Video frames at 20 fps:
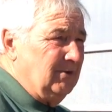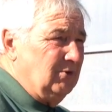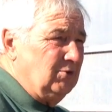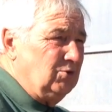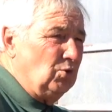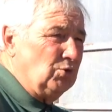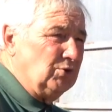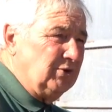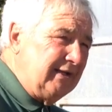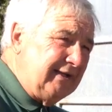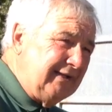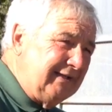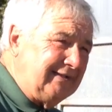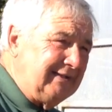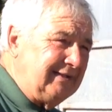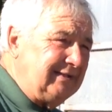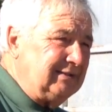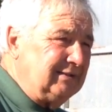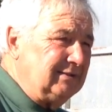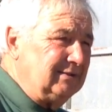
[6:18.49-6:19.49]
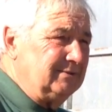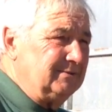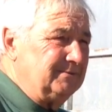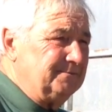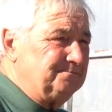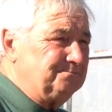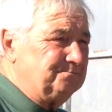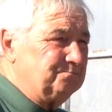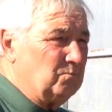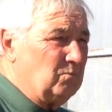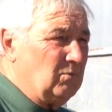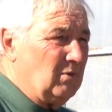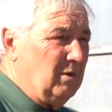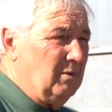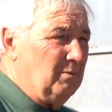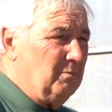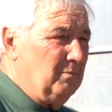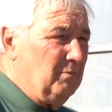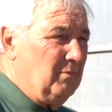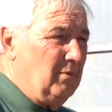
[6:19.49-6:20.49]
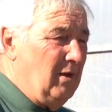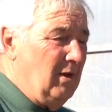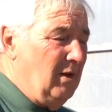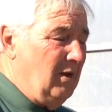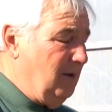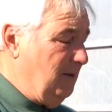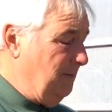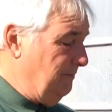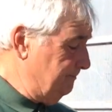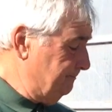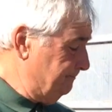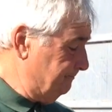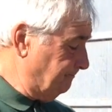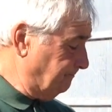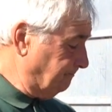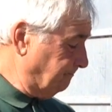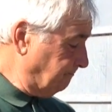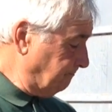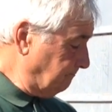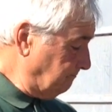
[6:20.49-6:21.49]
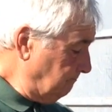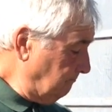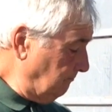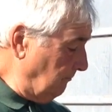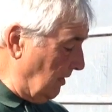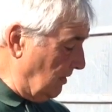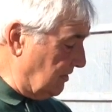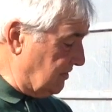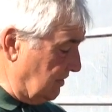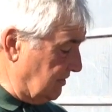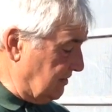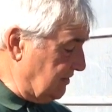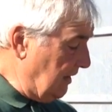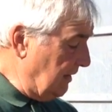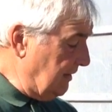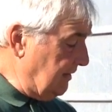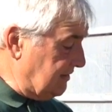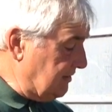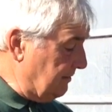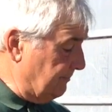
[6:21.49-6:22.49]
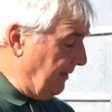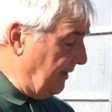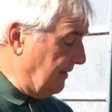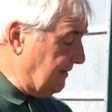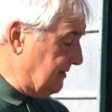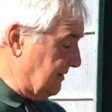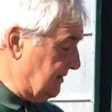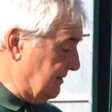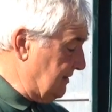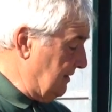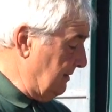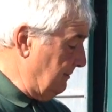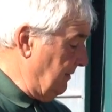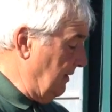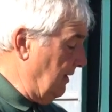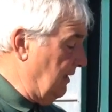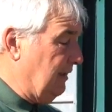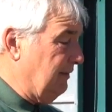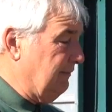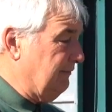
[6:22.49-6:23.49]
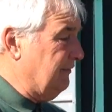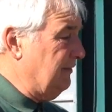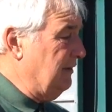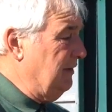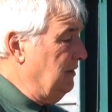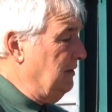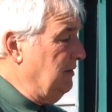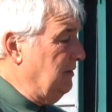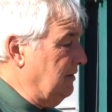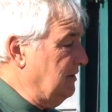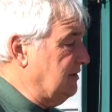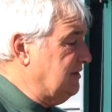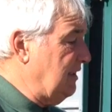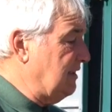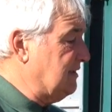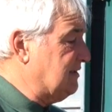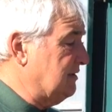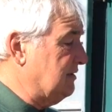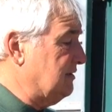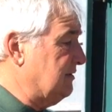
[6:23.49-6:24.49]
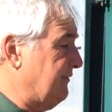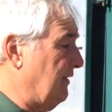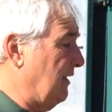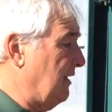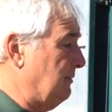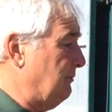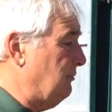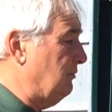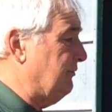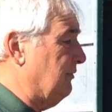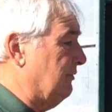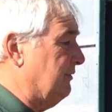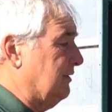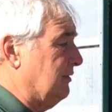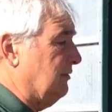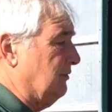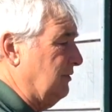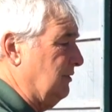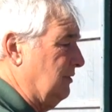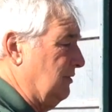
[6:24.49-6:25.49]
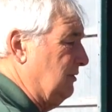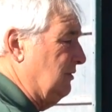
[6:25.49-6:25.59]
Not needed. So as I say, this is a basic set, but out of the sets that are available, very good.